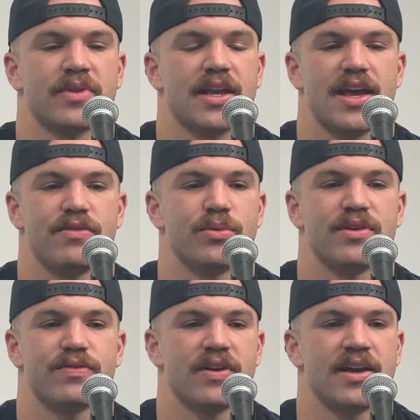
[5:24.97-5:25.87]

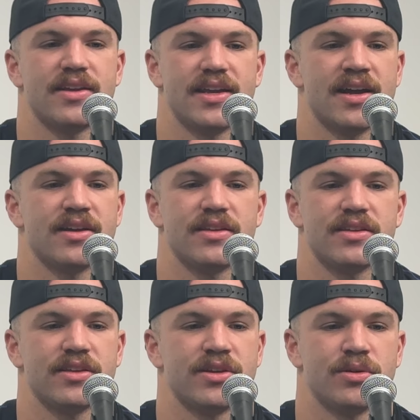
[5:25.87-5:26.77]
Heavyweight fight, yeah.
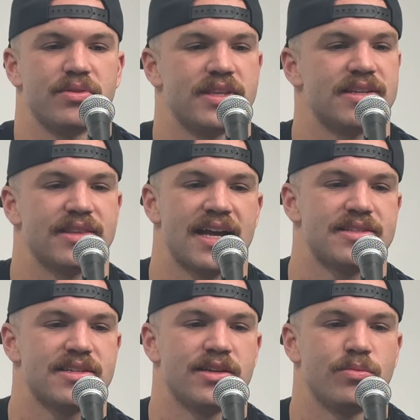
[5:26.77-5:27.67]
You know,
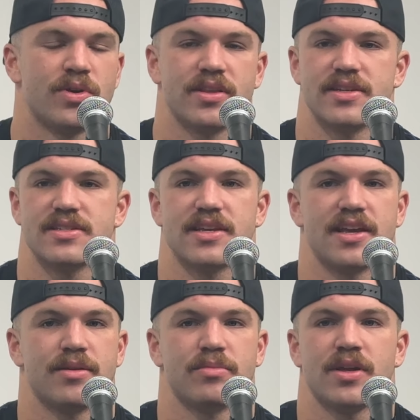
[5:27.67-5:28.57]
that team wanted this
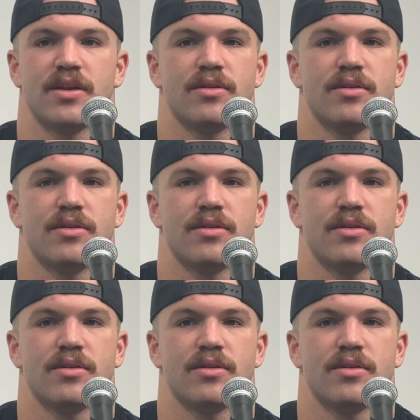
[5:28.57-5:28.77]
game